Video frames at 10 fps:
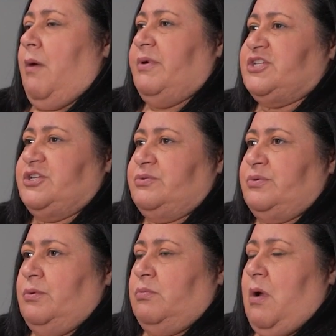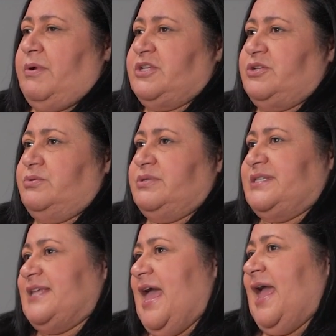would you
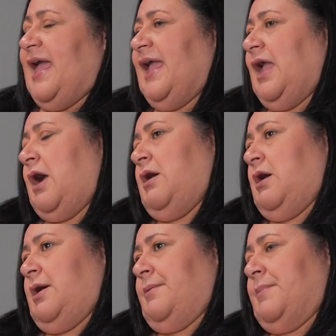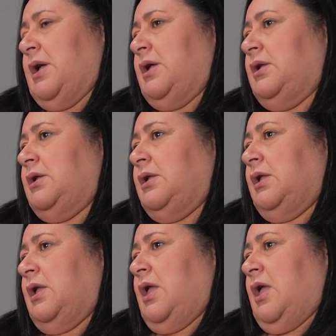say
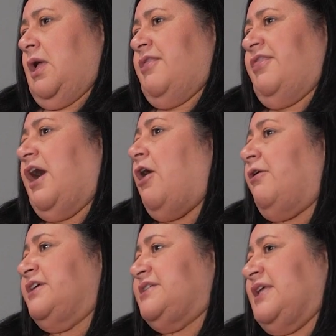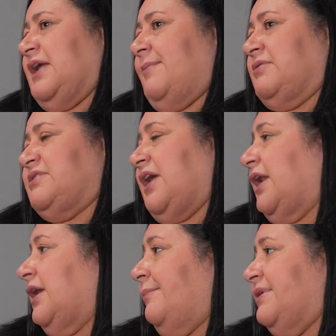the hardest thing about
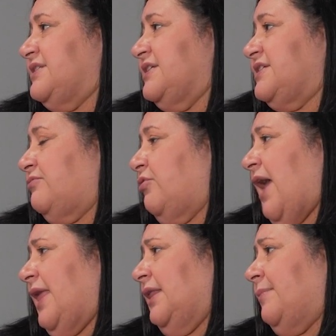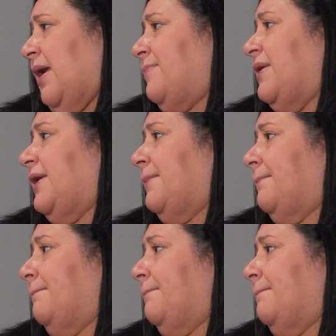starting a business in Rhode Island might be?